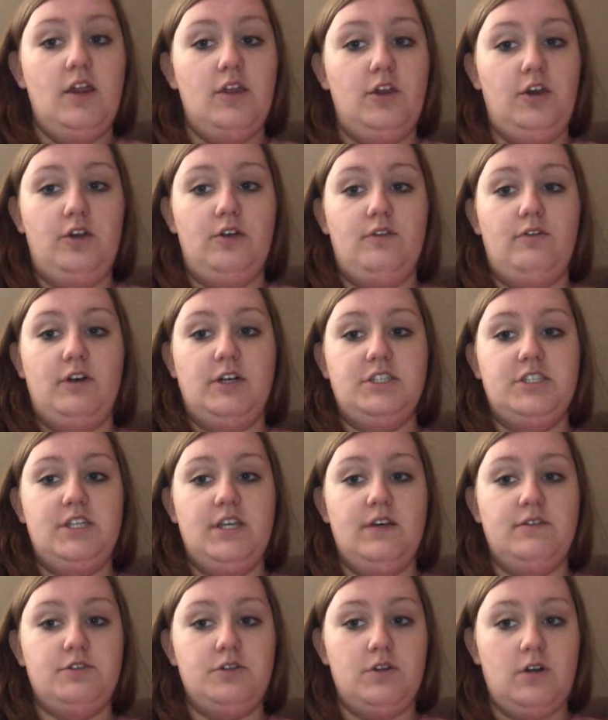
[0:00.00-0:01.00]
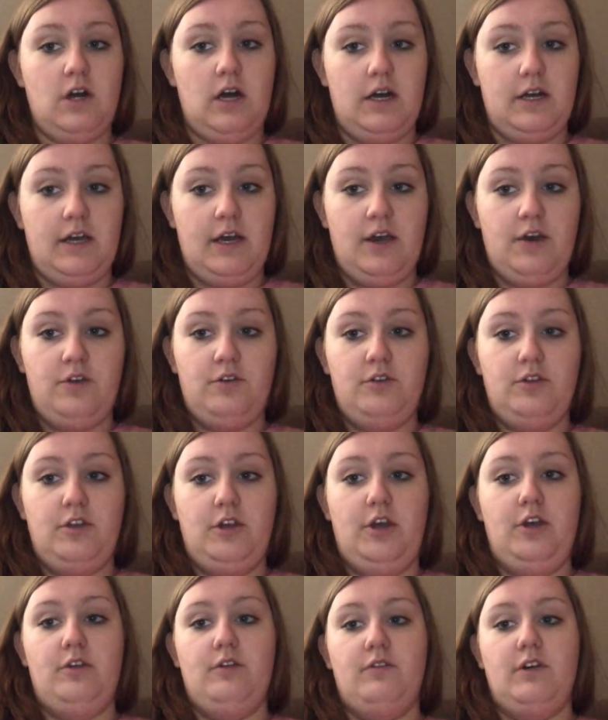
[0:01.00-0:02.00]
the University of Toronto, the
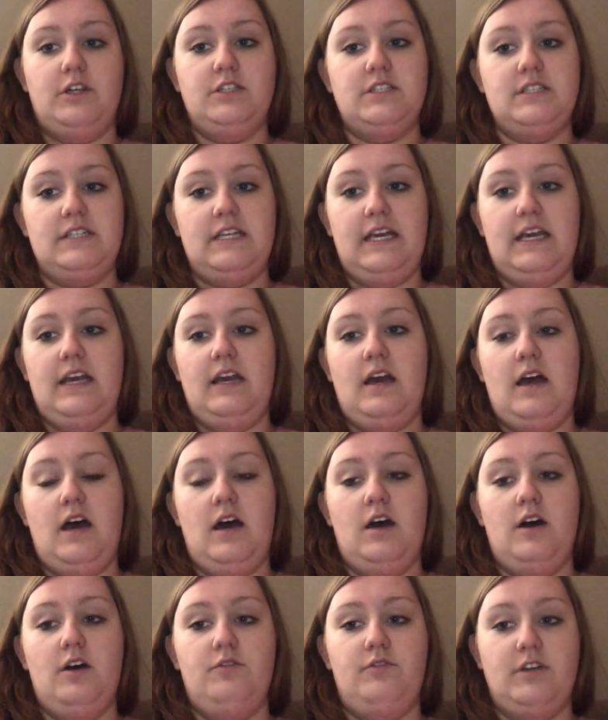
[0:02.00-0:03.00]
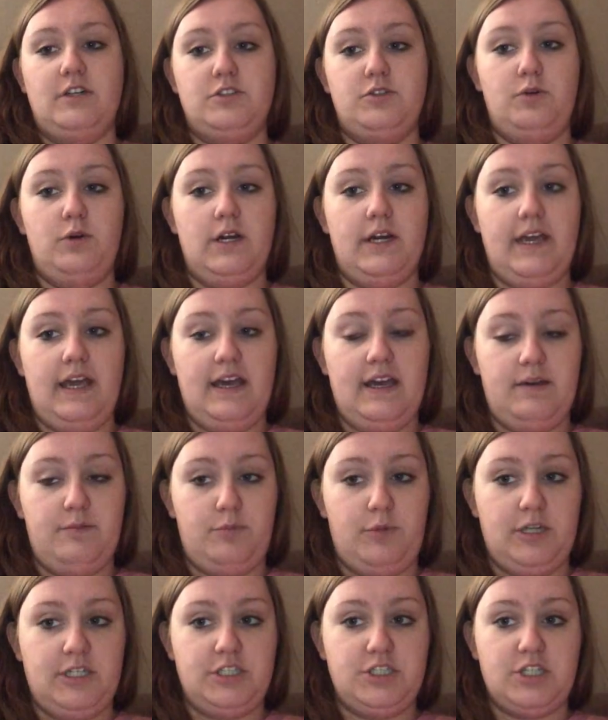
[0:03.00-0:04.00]
University of Victoria,
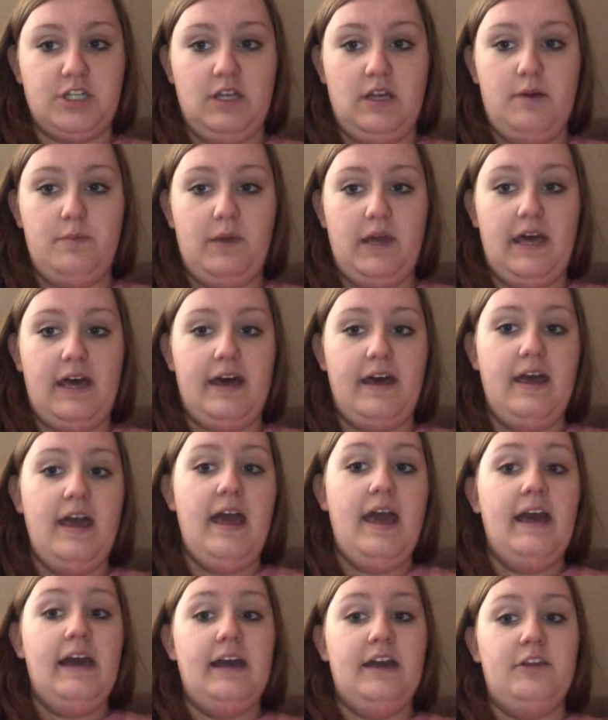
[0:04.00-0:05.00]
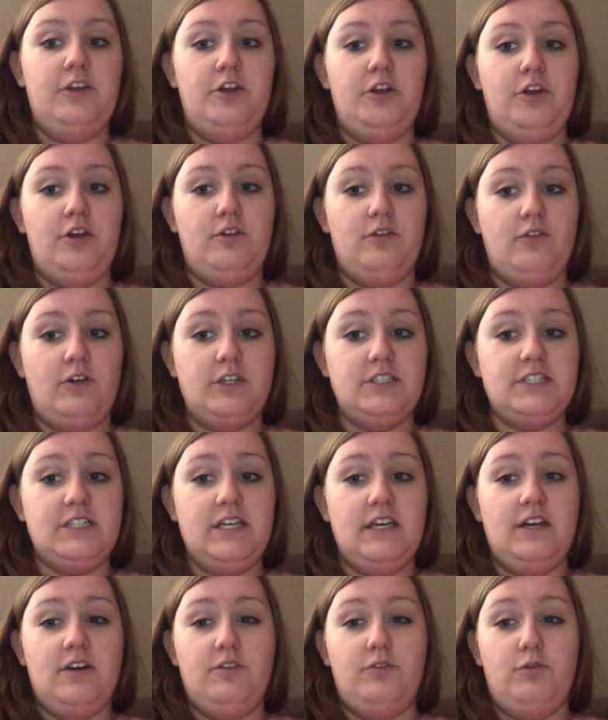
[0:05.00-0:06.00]
British Columbia, and the
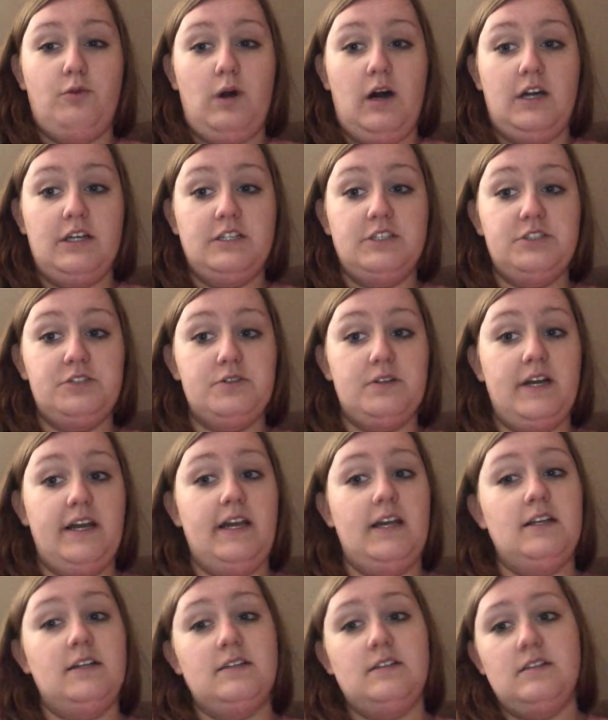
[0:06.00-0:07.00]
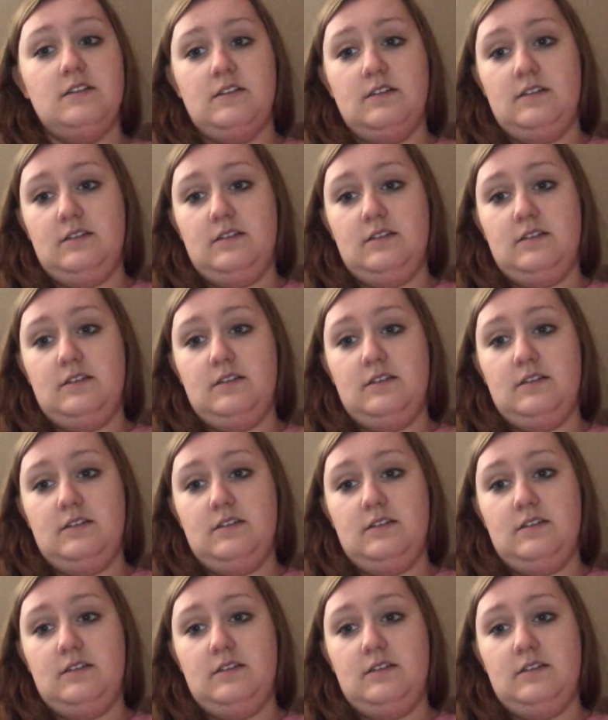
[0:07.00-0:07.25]
University of Witwatersrand,